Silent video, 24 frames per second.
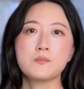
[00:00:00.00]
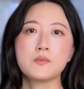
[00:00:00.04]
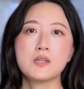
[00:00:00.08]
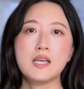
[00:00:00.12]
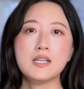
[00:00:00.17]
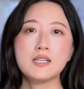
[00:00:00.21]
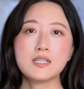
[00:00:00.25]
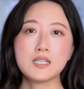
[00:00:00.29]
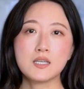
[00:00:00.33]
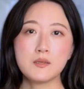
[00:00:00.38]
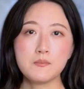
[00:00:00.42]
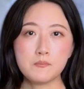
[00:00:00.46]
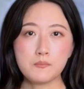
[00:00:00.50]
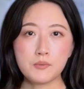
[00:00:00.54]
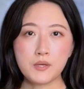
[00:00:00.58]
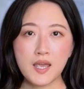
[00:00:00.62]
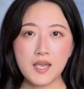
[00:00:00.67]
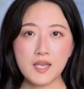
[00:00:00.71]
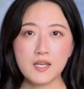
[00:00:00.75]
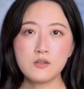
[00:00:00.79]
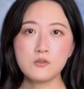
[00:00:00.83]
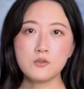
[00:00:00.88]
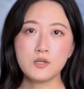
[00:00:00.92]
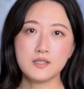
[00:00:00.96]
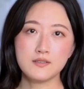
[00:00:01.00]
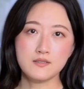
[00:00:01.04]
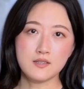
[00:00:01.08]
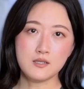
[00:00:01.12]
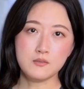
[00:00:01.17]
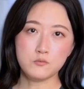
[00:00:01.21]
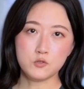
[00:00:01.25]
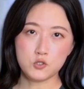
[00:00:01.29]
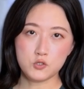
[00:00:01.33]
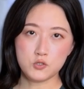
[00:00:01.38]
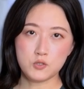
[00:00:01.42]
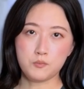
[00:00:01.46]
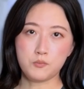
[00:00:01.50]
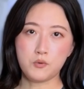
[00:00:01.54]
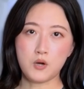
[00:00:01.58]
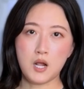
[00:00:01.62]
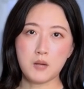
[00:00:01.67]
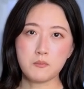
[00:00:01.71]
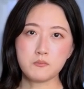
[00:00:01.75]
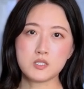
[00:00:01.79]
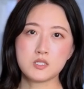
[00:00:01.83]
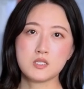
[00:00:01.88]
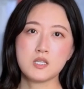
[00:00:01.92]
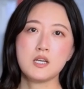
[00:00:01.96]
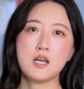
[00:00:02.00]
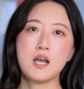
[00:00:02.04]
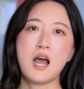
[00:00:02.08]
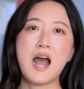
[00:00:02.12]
and comparing them to the prompts